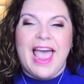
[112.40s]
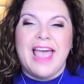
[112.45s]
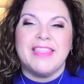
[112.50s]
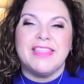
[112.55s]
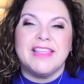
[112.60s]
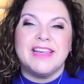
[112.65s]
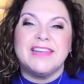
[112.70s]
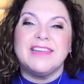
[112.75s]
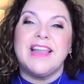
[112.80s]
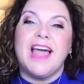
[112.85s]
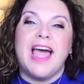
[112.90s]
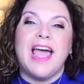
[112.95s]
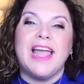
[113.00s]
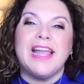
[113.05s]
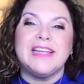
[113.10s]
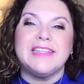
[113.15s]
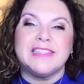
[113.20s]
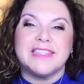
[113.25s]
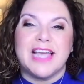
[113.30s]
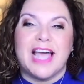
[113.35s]
And the
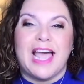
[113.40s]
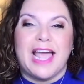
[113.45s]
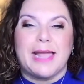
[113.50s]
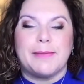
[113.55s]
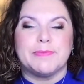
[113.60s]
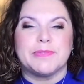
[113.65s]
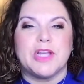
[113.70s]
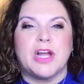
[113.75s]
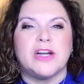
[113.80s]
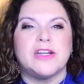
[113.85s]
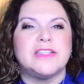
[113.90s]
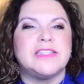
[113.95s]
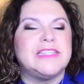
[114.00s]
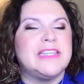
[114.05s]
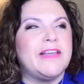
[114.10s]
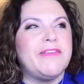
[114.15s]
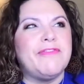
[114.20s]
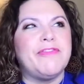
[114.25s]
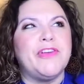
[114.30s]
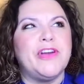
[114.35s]
9 types are
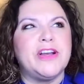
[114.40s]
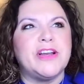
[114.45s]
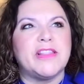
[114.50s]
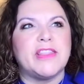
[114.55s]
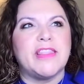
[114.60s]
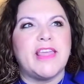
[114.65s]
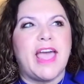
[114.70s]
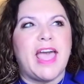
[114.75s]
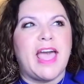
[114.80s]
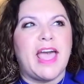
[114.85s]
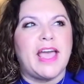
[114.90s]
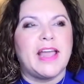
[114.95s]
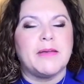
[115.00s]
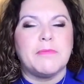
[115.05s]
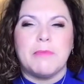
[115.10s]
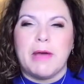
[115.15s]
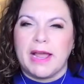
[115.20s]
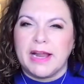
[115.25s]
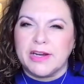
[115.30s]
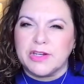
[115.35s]
different
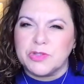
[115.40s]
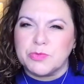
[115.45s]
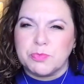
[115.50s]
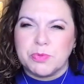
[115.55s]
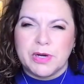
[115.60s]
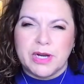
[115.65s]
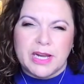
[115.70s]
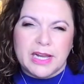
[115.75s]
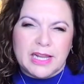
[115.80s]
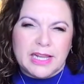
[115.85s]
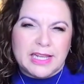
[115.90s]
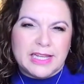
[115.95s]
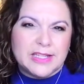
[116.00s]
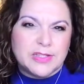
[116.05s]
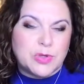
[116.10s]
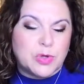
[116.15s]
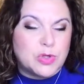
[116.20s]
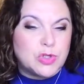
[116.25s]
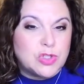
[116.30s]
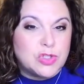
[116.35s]
than
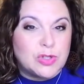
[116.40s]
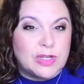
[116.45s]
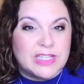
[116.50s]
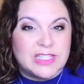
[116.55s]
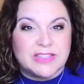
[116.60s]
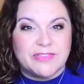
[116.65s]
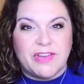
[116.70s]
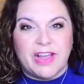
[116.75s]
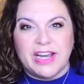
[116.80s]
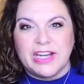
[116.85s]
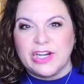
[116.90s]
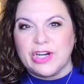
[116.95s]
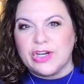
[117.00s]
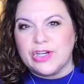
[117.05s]
Myers-Briggs or StrengthsFinders